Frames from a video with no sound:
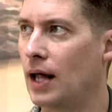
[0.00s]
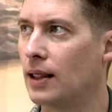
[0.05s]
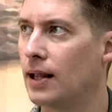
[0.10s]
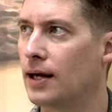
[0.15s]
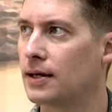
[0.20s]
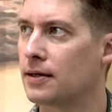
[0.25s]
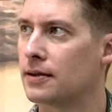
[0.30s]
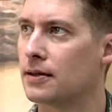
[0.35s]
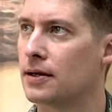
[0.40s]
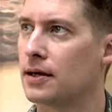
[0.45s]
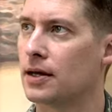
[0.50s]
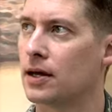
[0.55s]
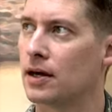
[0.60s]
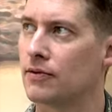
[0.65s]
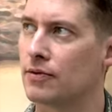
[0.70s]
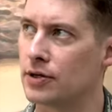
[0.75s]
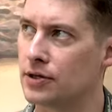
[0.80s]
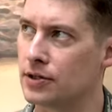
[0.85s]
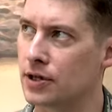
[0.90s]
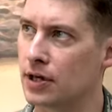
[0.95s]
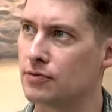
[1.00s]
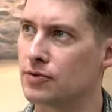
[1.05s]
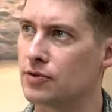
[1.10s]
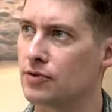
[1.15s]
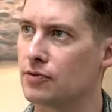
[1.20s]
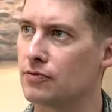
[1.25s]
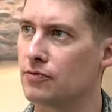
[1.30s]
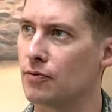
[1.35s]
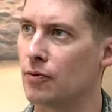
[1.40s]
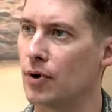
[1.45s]
like to think of it in terms
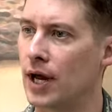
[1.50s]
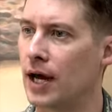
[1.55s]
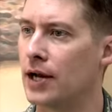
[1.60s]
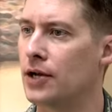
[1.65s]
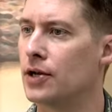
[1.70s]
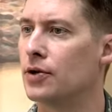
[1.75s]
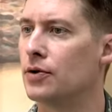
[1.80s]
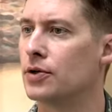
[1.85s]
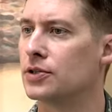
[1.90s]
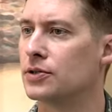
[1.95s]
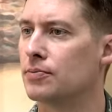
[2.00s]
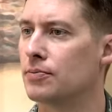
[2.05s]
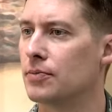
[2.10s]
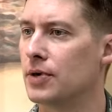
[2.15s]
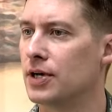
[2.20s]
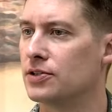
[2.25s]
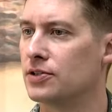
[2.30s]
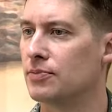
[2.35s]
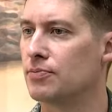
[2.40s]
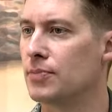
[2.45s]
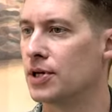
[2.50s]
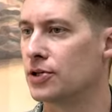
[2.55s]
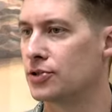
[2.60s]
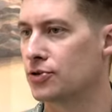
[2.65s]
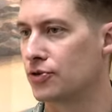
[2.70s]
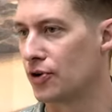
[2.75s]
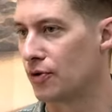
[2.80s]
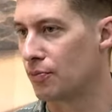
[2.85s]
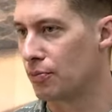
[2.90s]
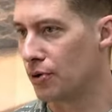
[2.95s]
of what I do as a, as a ministry of